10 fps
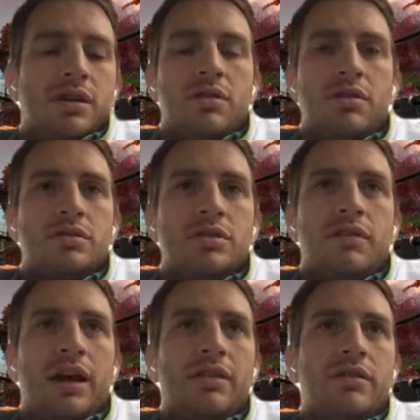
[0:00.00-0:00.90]
those
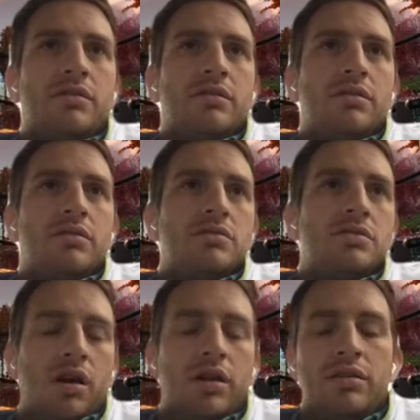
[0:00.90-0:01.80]
that have either
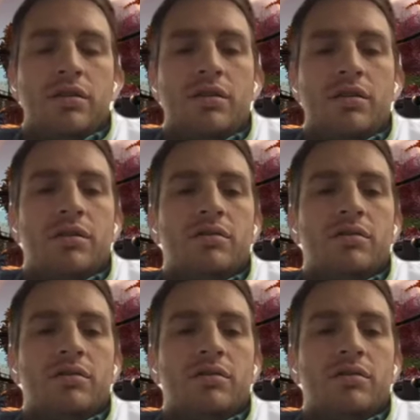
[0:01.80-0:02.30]
started